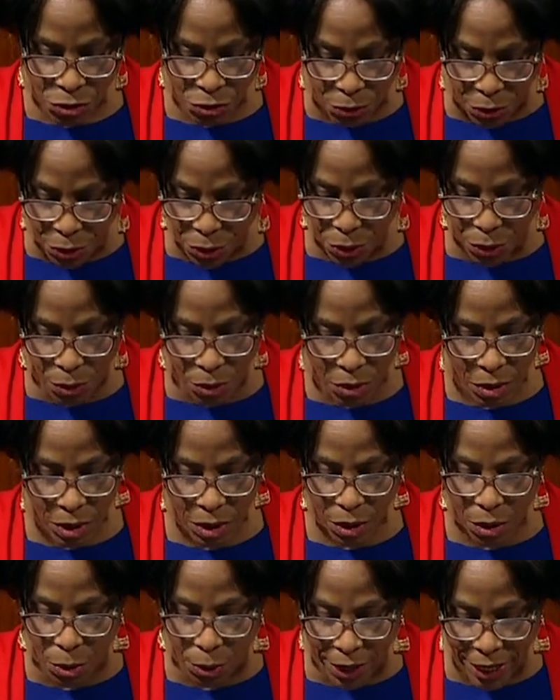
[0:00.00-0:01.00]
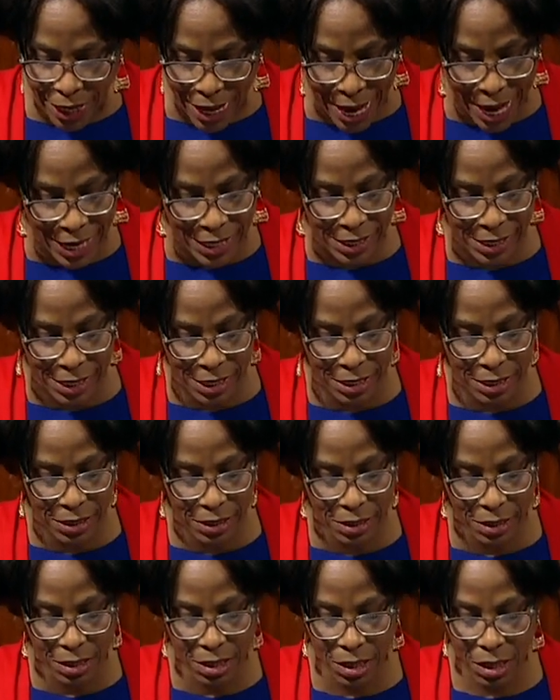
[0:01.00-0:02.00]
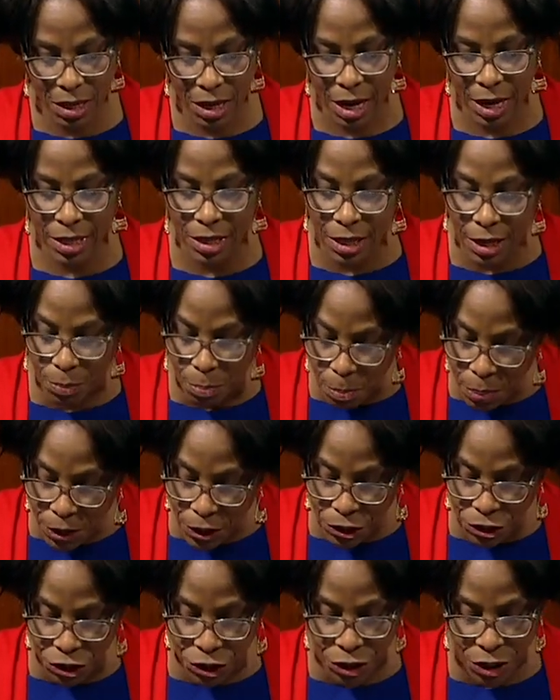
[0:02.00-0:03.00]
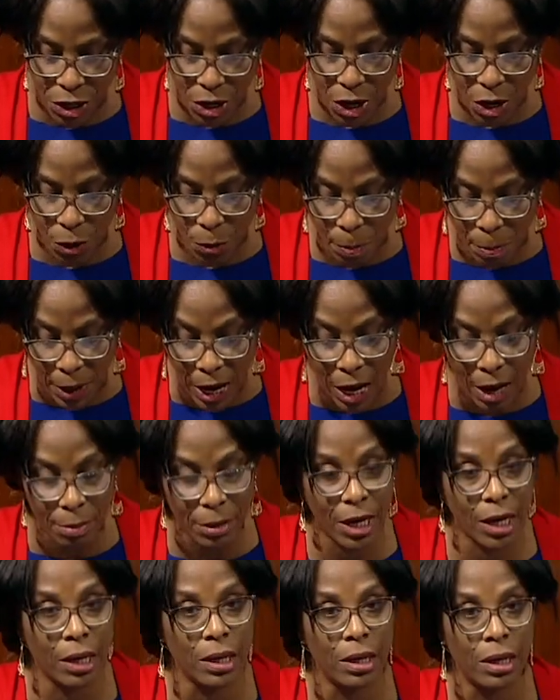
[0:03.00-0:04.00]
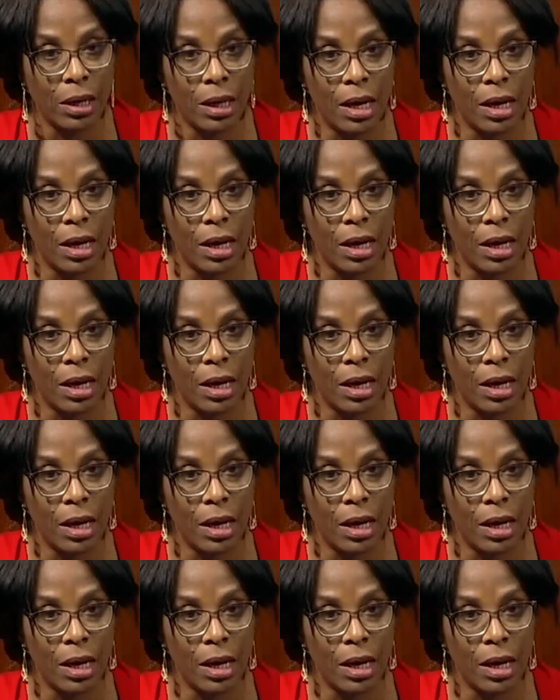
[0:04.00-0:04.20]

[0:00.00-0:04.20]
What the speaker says: Through court cases in the Bush, Obama,